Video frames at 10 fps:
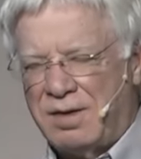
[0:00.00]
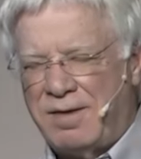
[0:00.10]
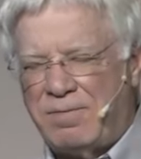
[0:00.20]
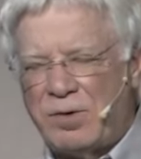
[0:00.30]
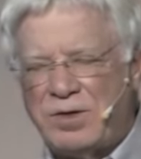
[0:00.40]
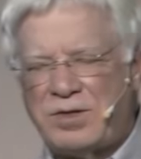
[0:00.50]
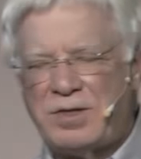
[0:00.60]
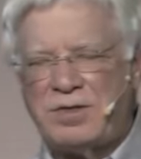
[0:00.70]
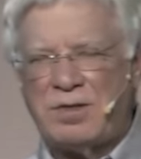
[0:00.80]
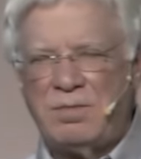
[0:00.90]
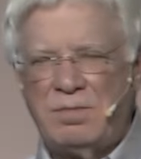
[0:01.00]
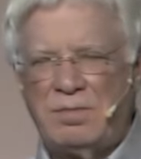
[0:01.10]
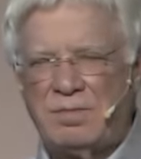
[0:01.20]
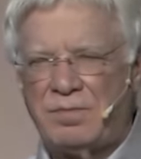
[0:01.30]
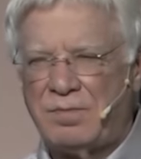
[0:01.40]
Every
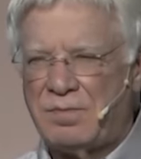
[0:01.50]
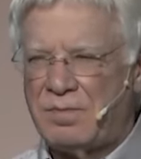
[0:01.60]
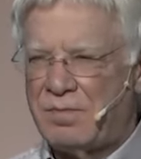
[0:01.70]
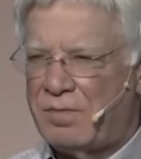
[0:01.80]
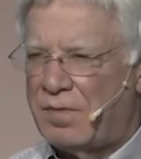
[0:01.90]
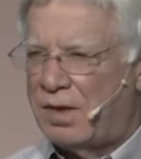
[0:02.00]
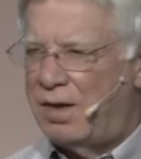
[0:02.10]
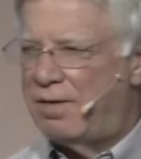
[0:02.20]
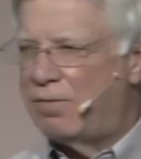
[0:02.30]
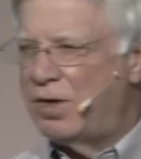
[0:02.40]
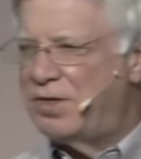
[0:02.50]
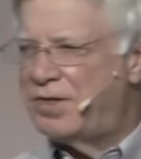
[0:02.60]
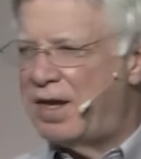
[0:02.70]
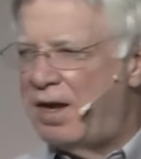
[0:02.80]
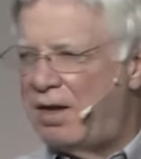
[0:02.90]
system, every
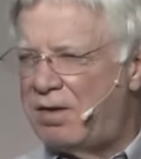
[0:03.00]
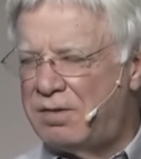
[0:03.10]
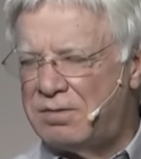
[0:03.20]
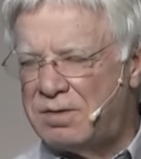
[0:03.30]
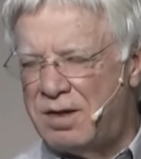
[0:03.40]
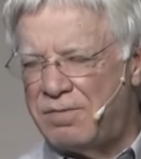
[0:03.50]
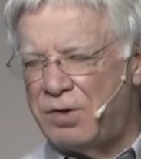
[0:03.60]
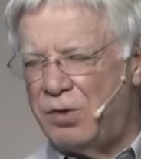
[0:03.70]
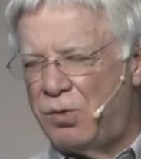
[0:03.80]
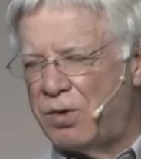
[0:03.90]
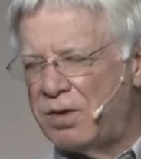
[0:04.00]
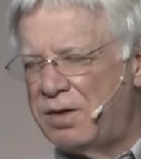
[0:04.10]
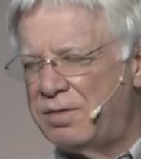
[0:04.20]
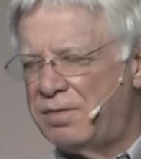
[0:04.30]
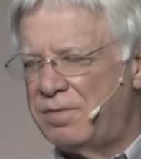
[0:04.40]
cell, every
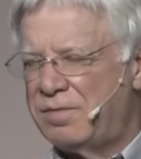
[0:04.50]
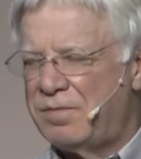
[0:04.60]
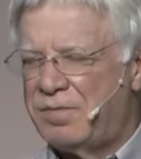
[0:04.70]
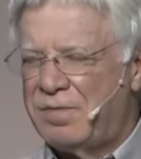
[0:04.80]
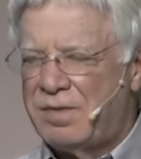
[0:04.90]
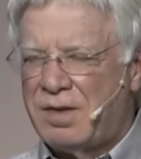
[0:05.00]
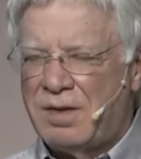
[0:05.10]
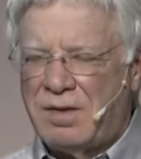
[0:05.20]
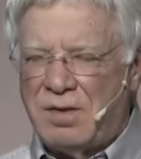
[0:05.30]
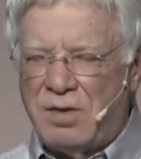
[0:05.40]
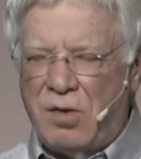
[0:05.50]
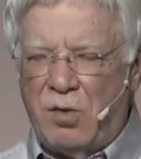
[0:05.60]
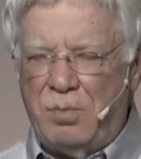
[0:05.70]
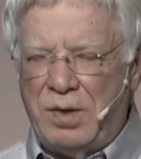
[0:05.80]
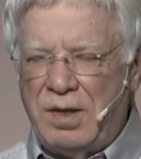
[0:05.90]
organ.
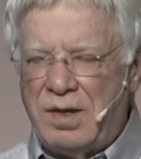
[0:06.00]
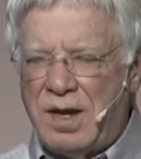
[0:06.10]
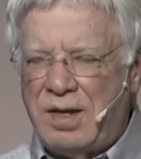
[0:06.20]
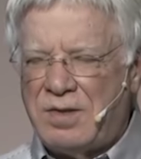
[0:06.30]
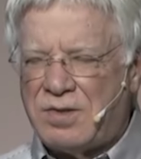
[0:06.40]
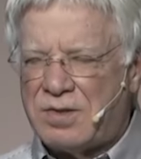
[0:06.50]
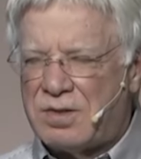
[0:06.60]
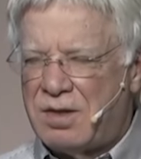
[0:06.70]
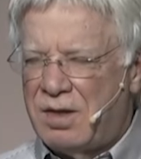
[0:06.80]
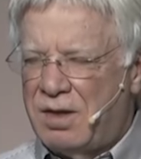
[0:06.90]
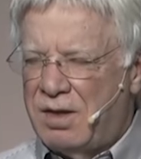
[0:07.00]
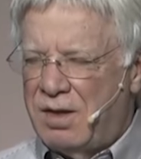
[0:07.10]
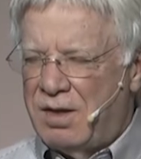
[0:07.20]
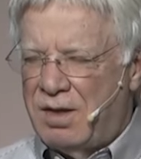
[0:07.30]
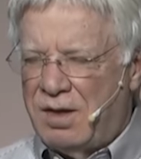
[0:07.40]
Open ye gates
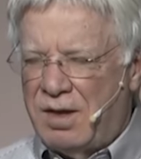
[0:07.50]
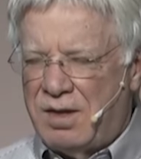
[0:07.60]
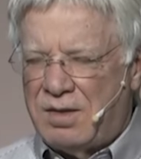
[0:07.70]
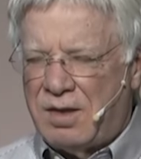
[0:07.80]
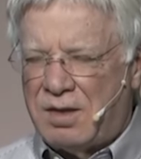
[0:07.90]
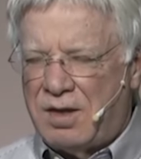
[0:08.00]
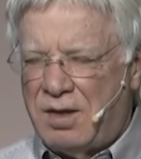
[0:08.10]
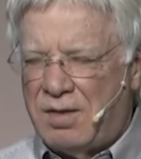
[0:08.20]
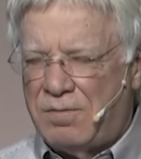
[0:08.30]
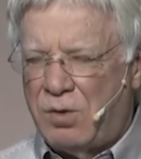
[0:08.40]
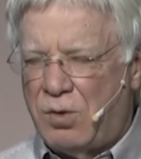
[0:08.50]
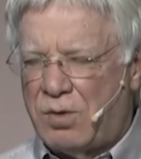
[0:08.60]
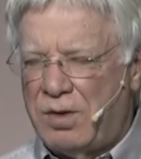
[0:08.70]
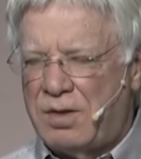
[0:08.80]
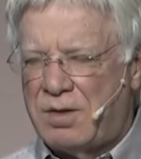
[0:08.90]
and let the King of
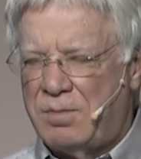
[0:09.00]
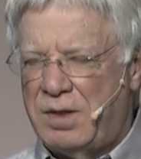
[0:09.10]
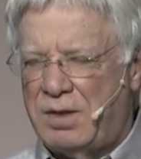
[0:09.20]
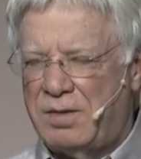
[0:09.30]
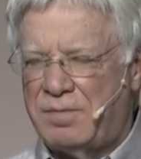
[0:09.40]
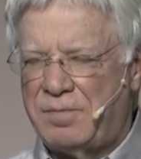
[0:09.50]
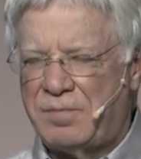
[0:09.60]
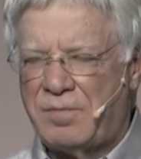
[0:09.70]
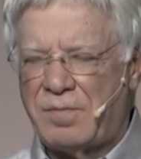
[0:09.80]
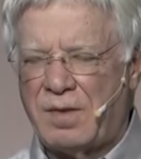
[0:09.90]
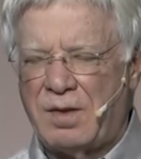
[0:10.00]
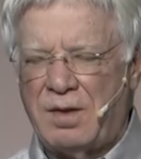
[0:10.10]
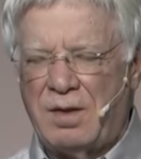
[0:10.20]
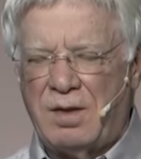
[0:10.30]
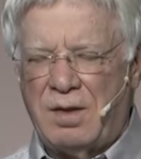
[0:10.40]
glory come in.
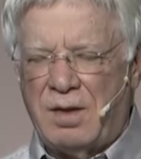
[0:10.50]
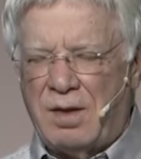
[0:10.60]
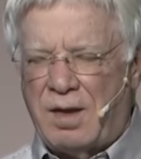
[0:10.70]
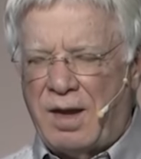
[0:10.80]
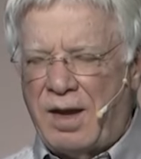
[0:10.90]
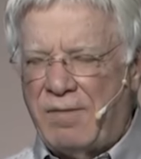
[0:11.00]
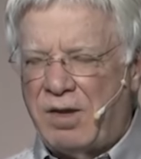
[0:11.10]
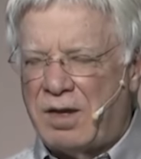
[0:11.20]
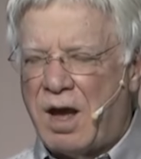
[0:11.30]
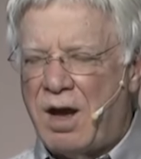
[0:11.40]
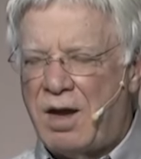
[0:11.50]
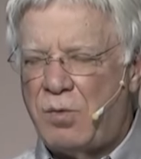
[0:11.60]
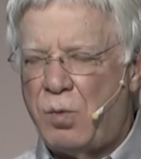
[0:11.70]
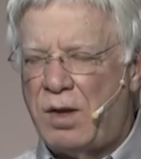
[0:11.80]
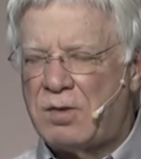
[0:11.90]
I have a
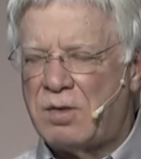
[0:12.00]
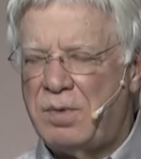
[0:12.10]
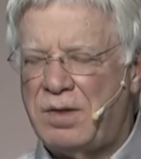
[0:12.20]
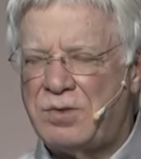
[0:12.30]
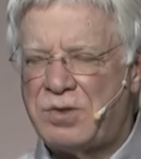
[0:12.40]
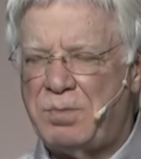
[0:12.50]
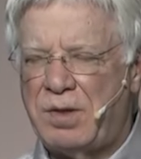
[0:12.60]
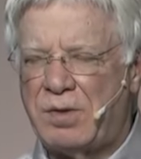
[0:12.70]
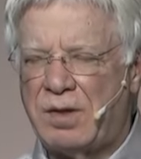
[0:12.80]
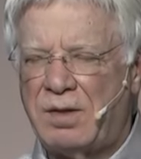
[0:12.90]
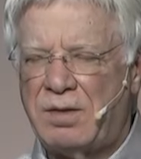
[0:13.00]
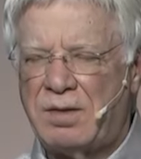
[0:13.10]
God welcoming spirit.